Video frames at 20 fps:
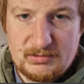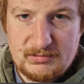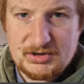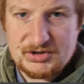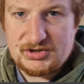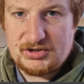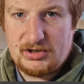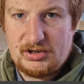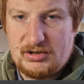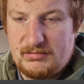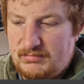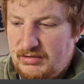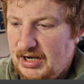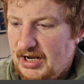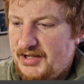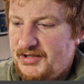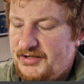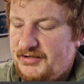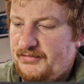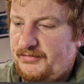Mr.
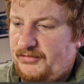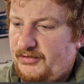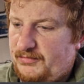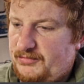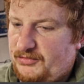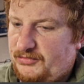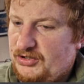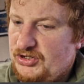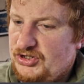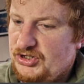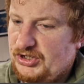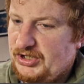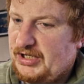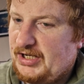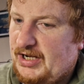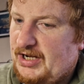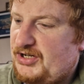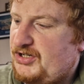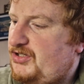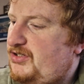Brandon from the Legion
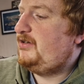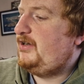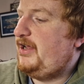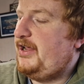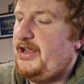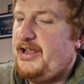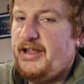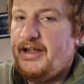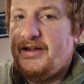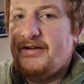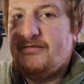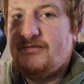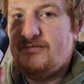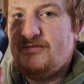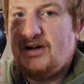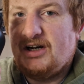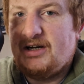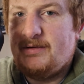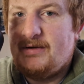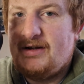cast
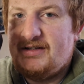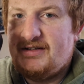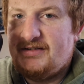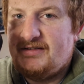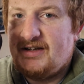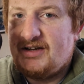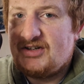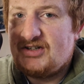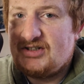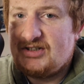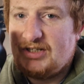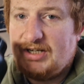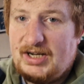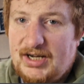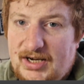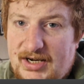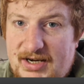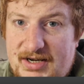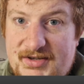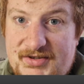recommended this,
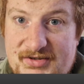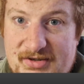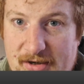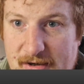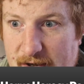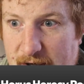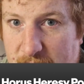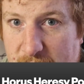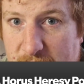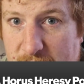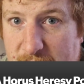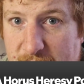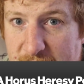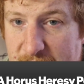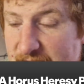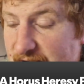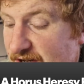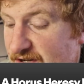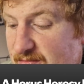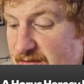and
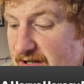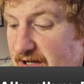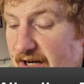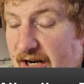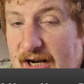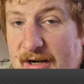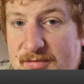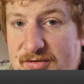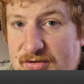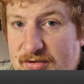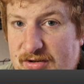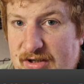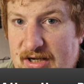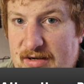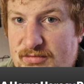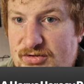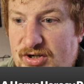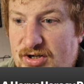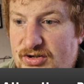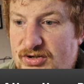it's been an absolute
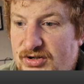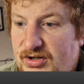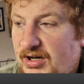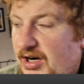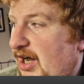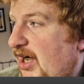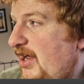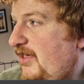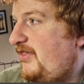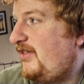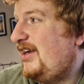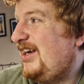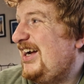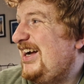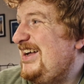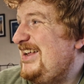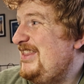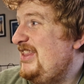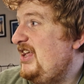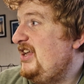game changer. I think
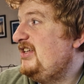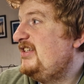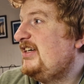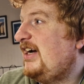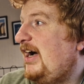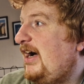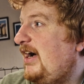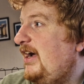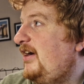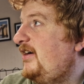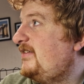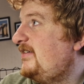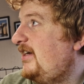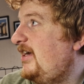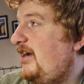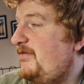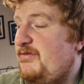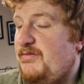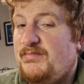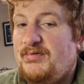in the entire
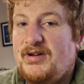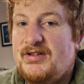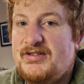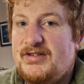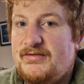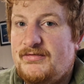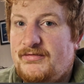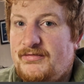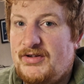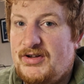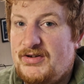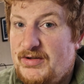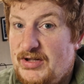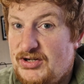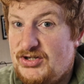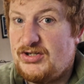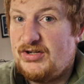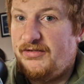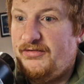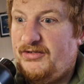time I've been printing with
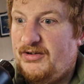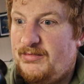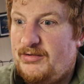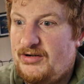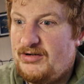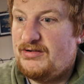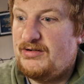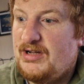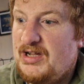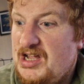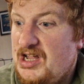this stuff for about